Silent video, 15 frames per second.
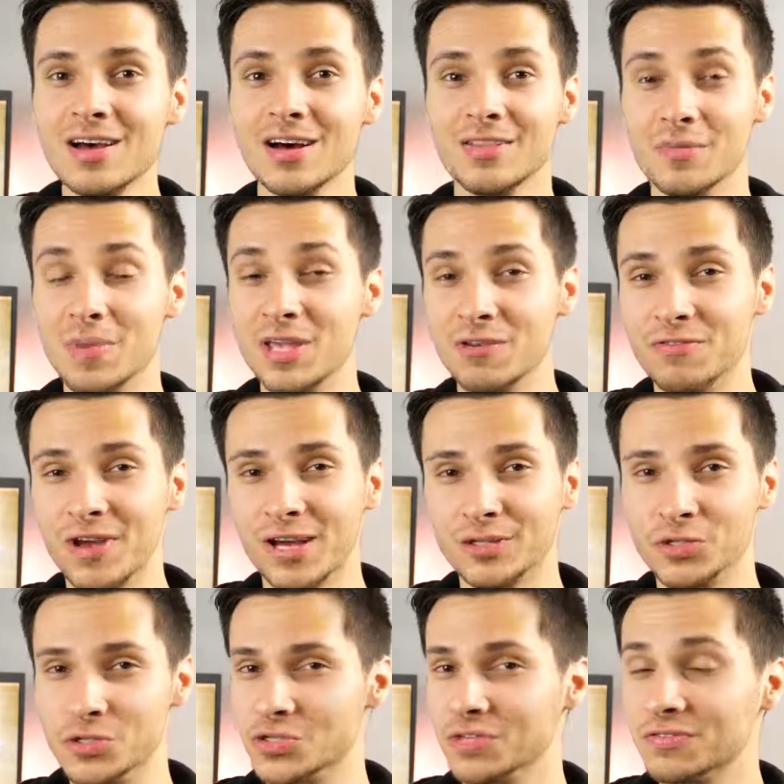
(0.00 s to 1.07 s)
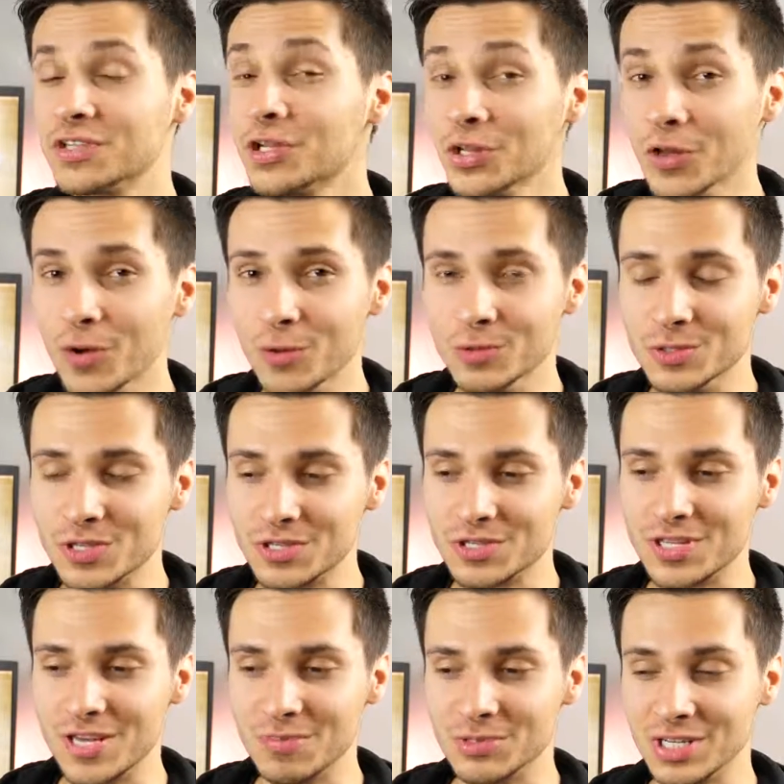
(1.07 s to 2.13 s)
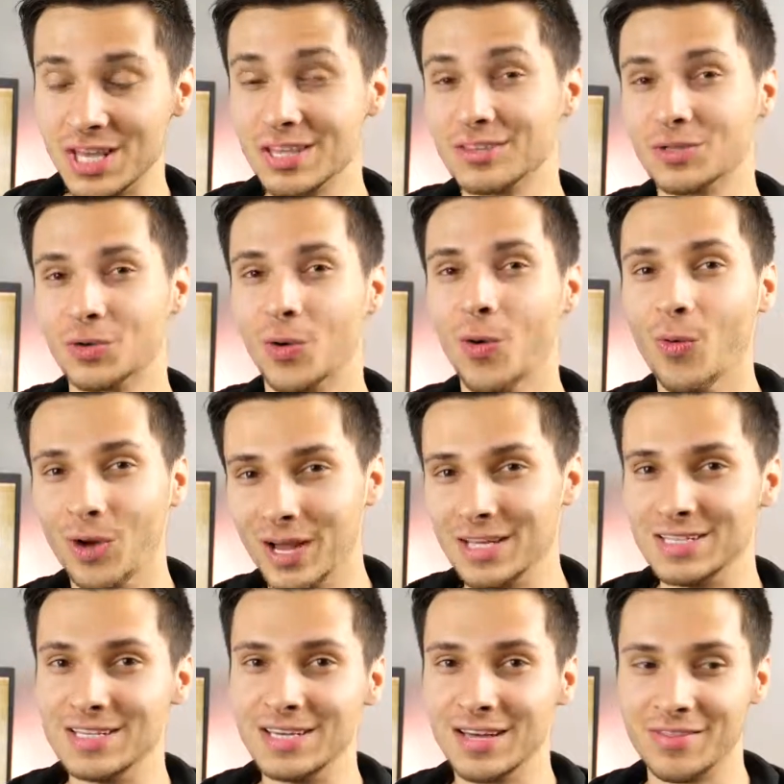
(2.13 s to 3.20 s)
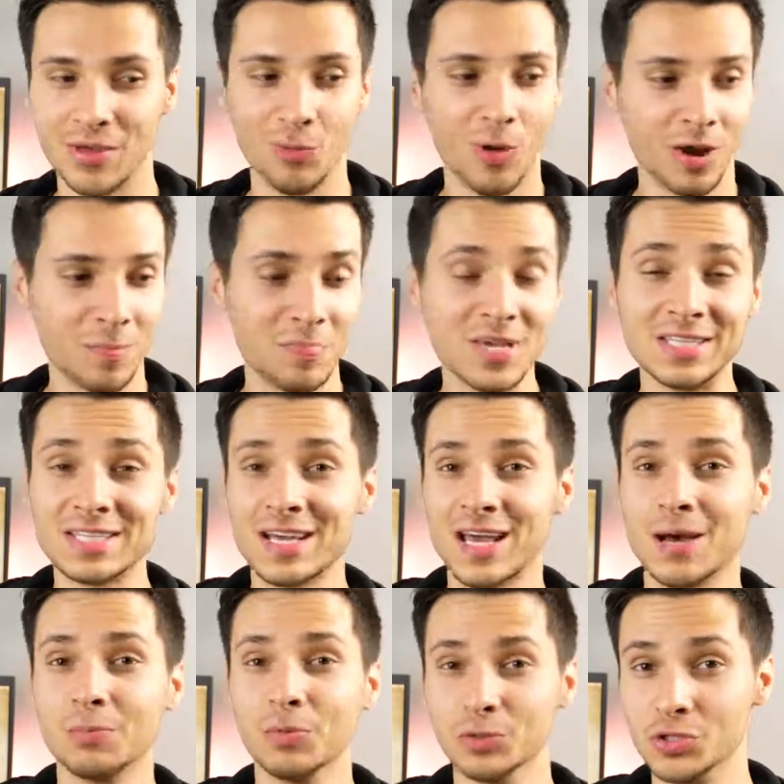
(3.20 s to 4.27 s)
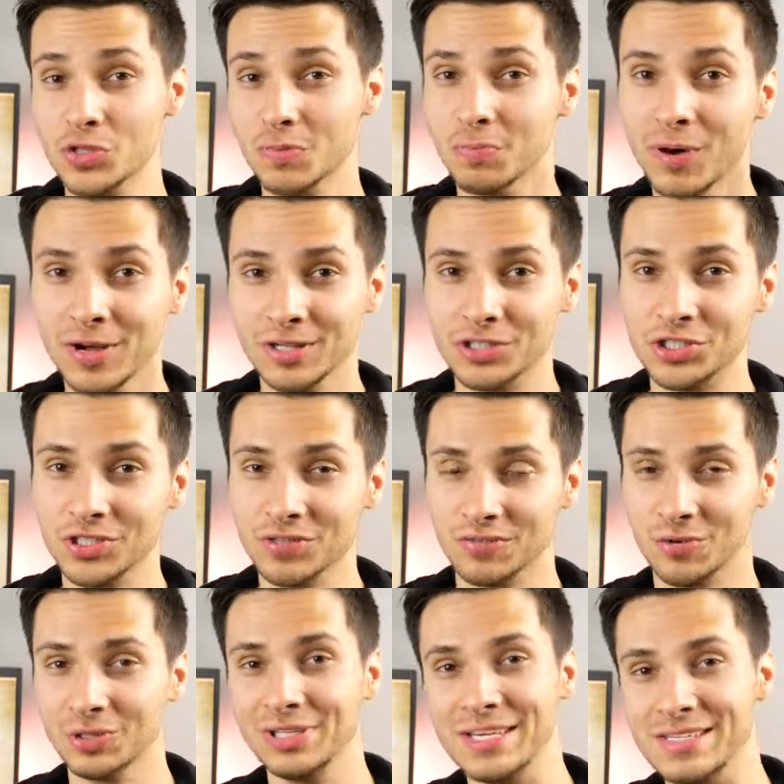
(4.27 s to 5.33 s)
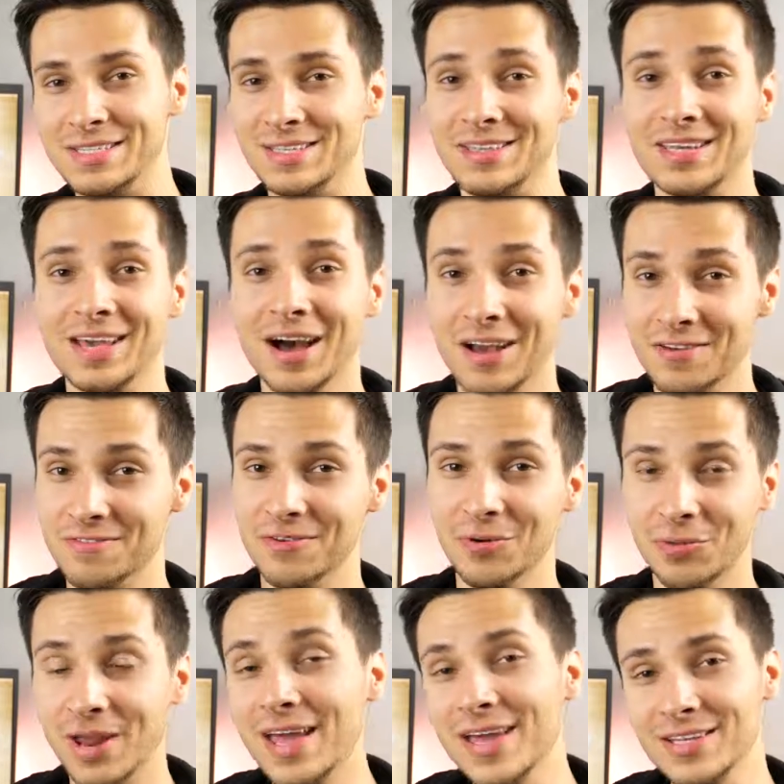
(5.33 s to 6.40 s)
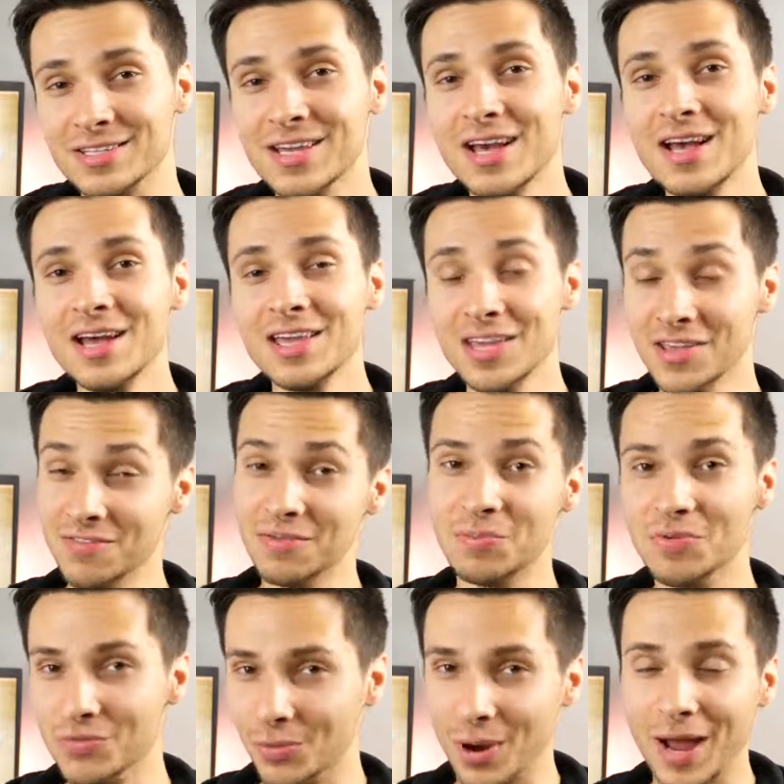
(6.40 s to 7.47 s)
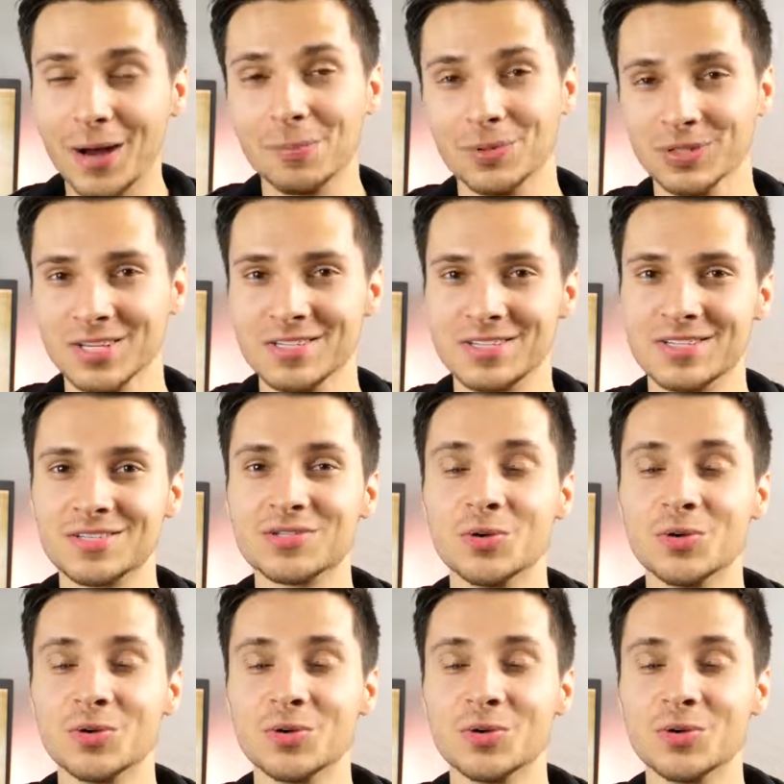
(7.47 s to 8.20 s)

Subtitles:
the manufacturers of clones, seem to get their own idea and they want to beat Apple to the punch of releasing the iPhone 8 even before Apple does it.